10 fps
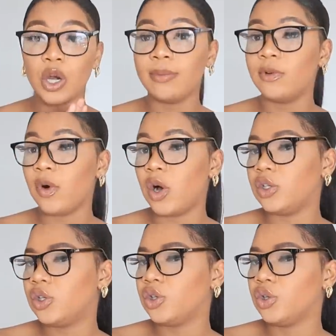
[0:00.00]
gonna move
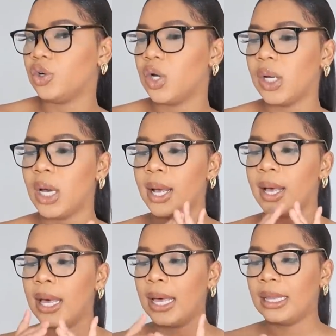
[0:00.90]
on to
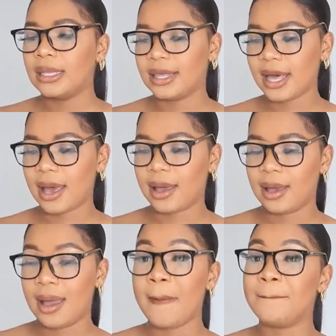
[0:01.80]
the
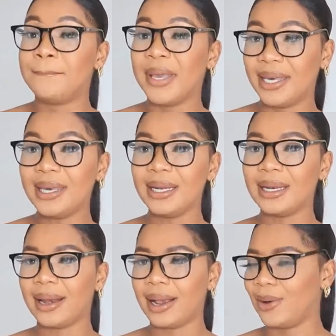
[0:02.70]
bikini that I